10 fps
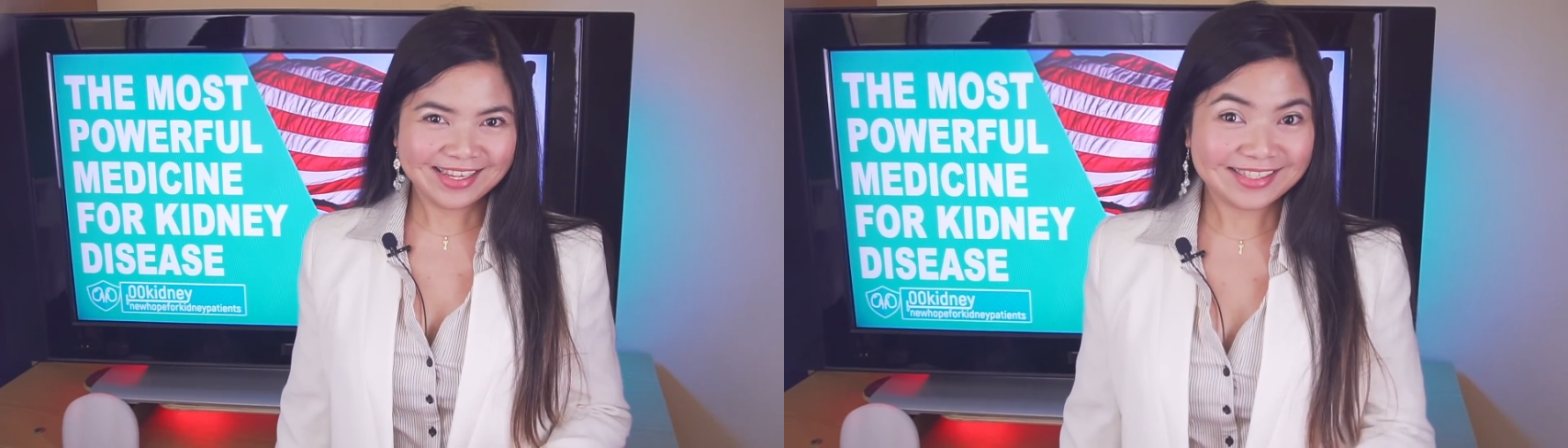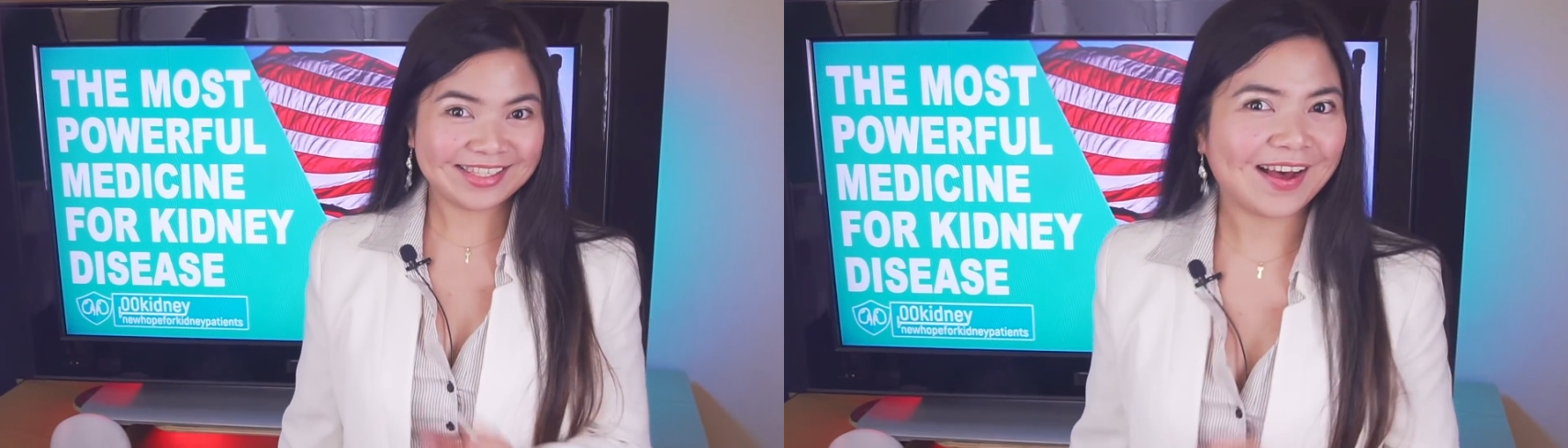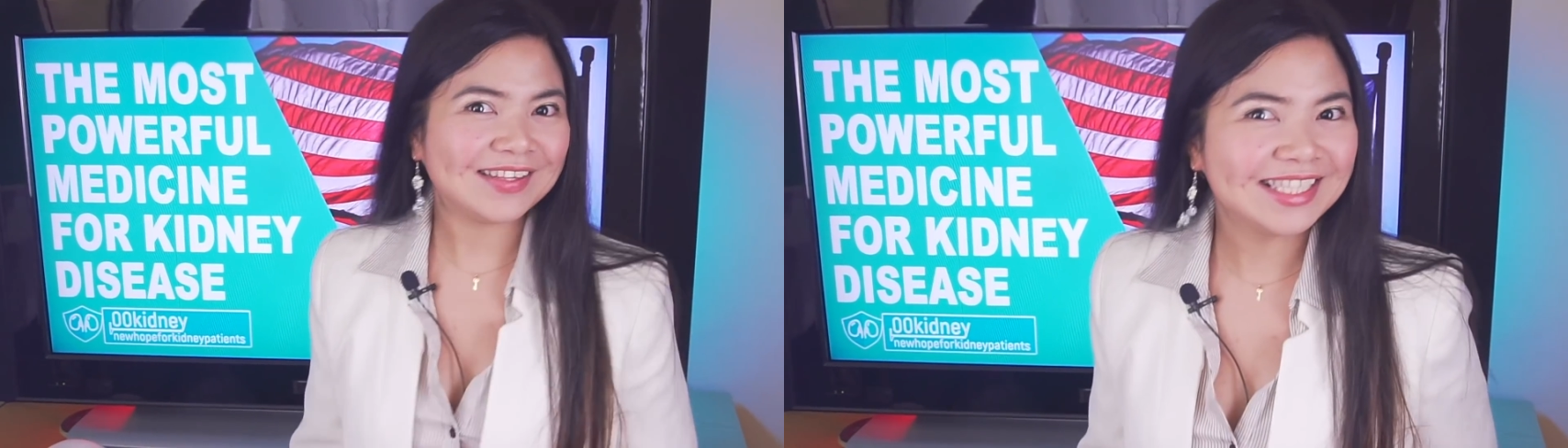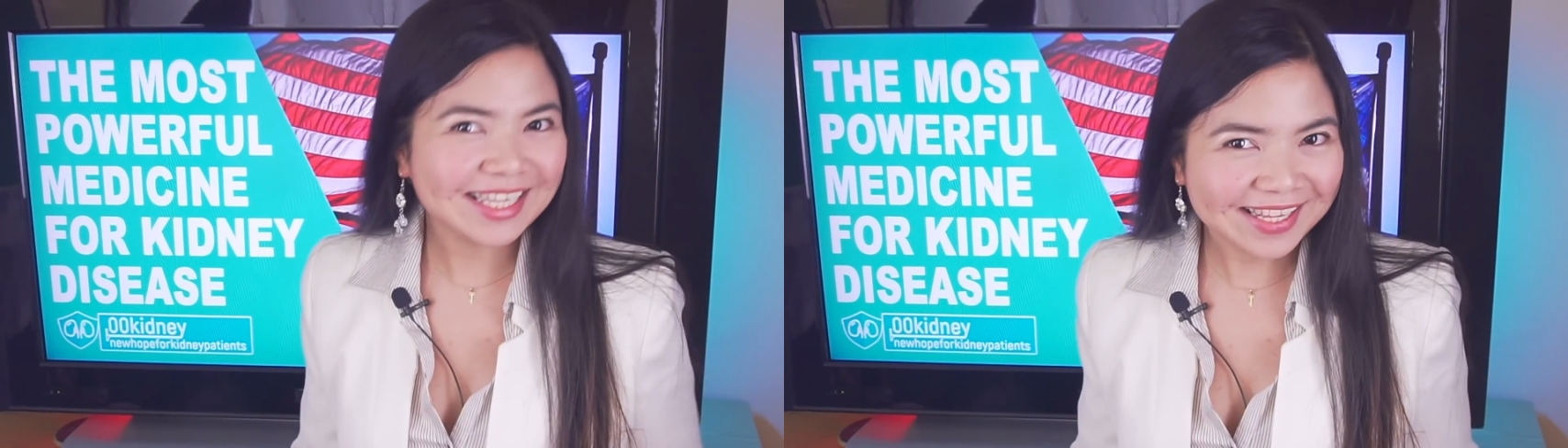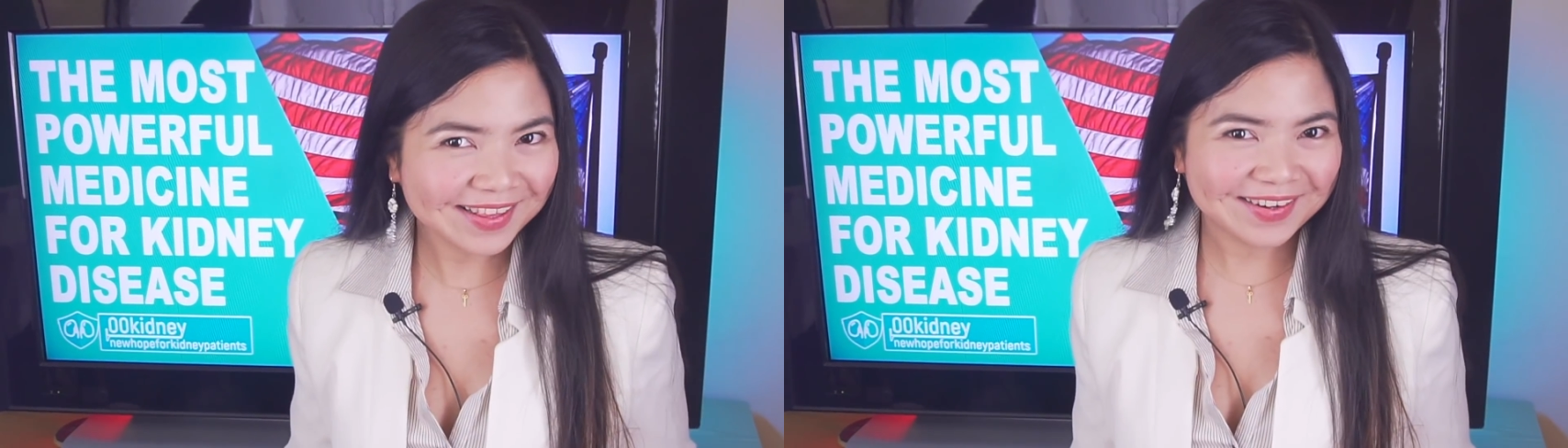Sounds
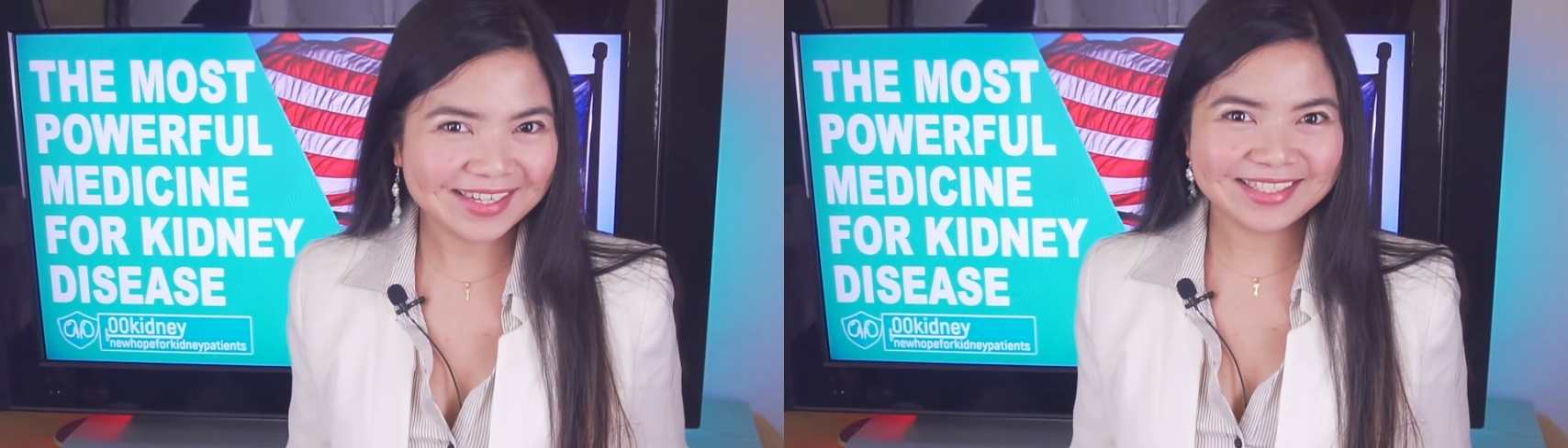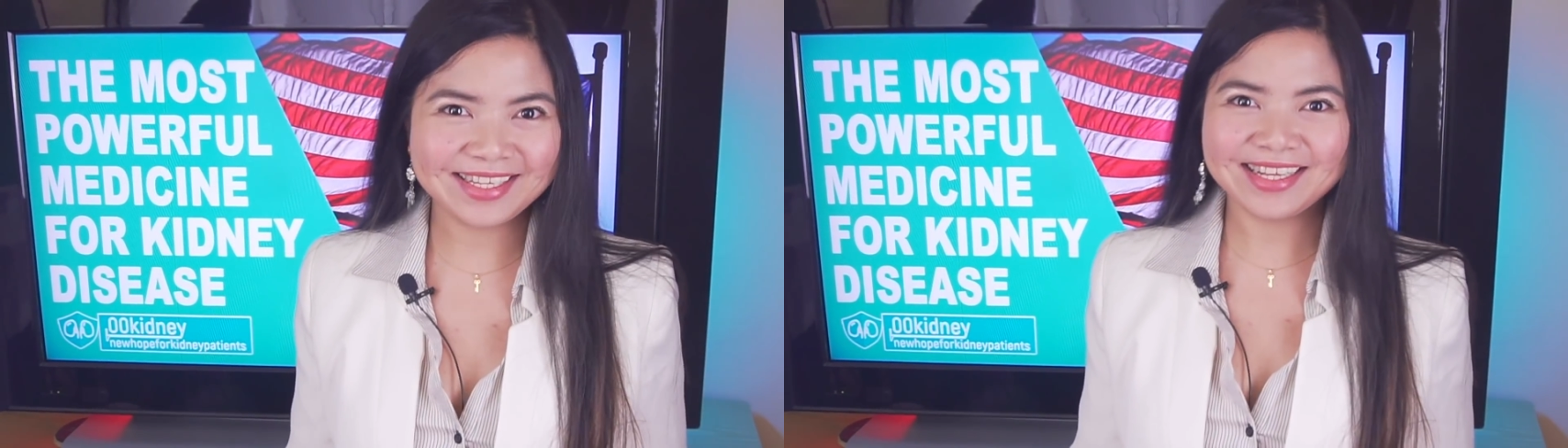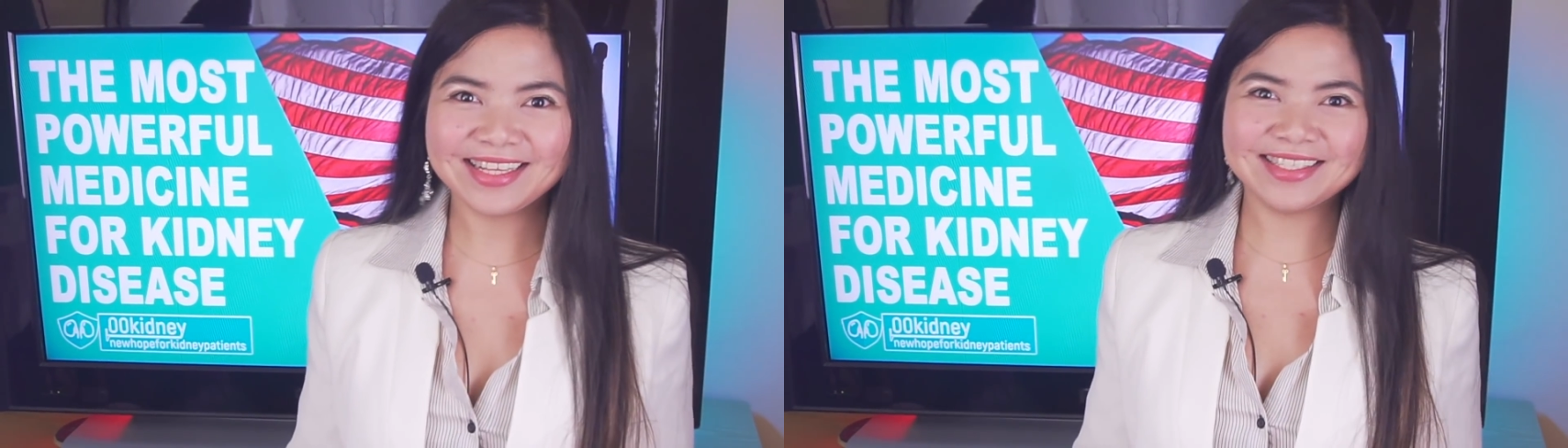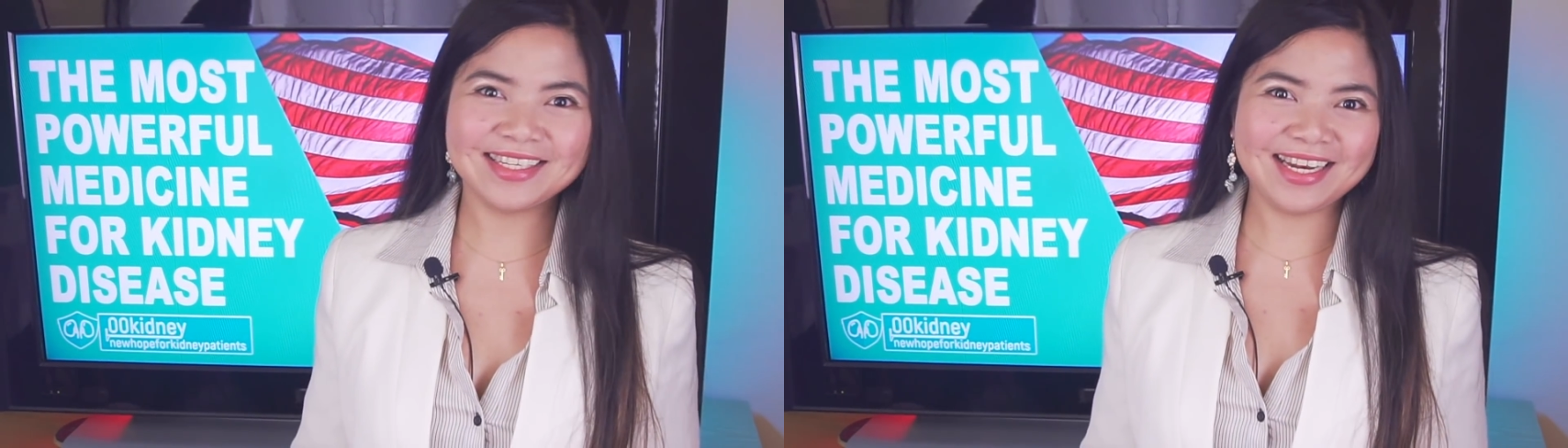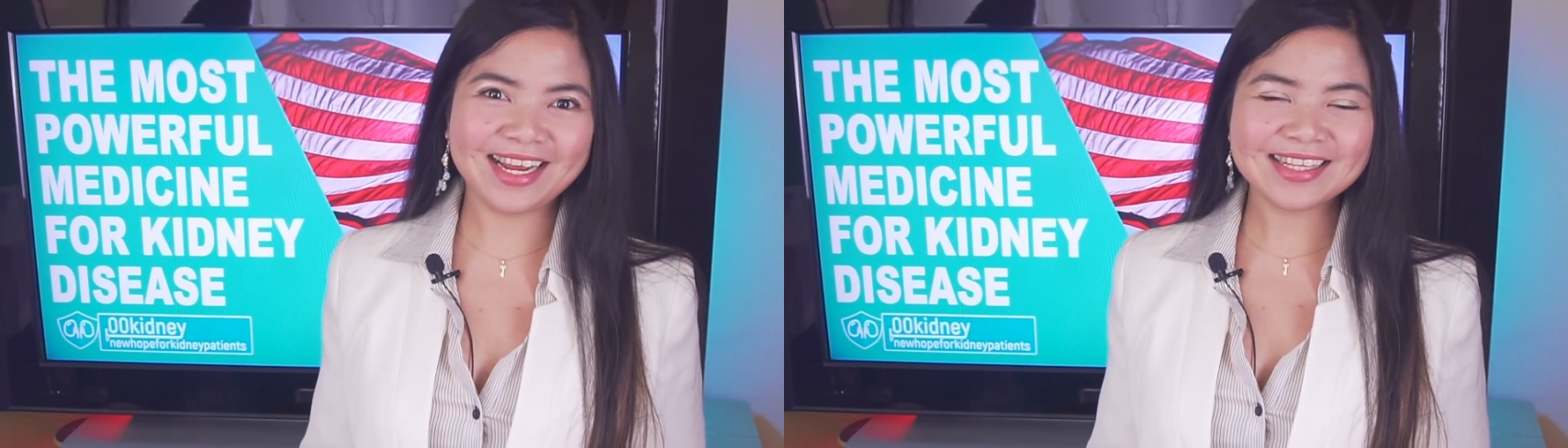interesting,
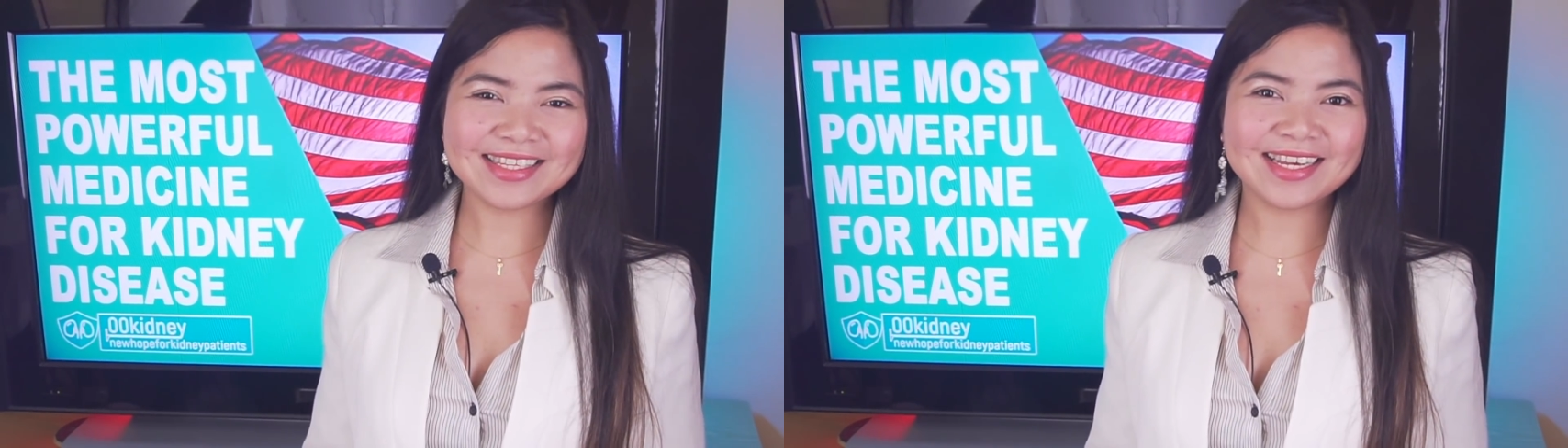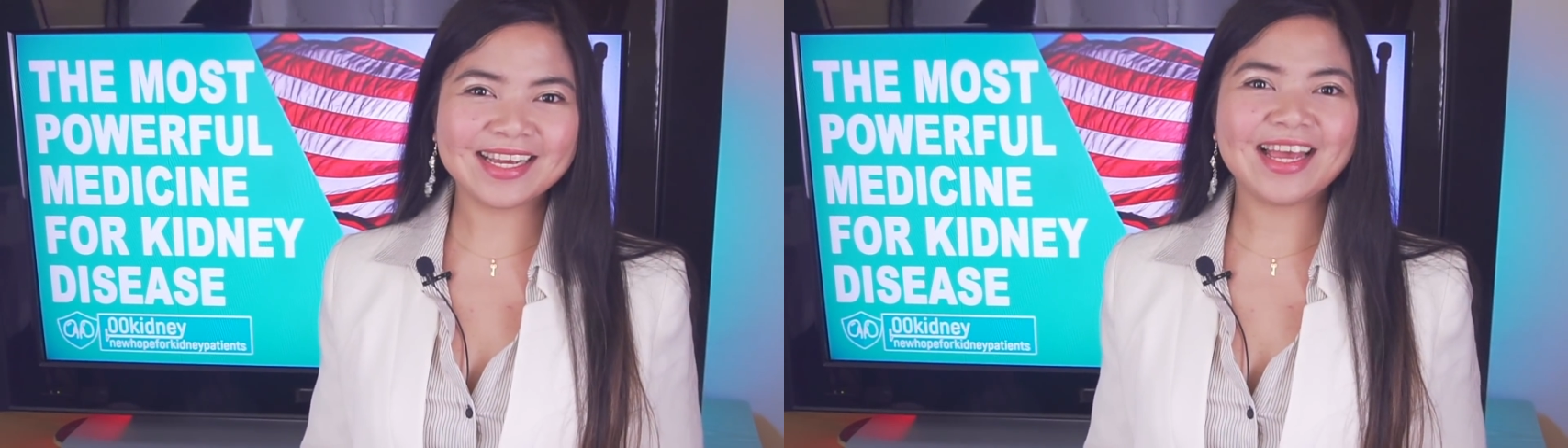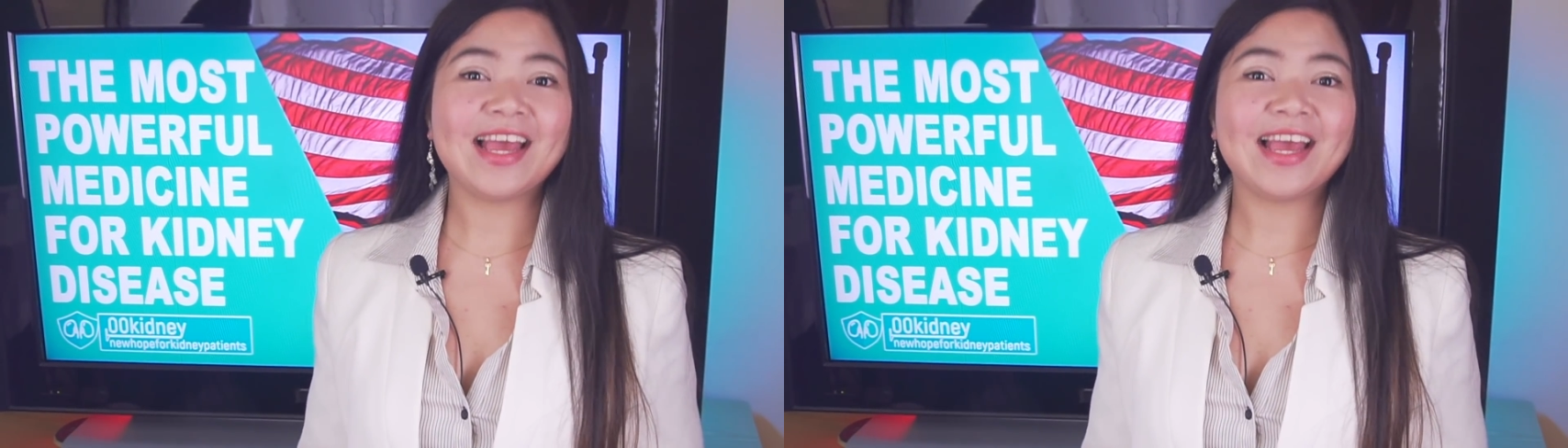doesn't it?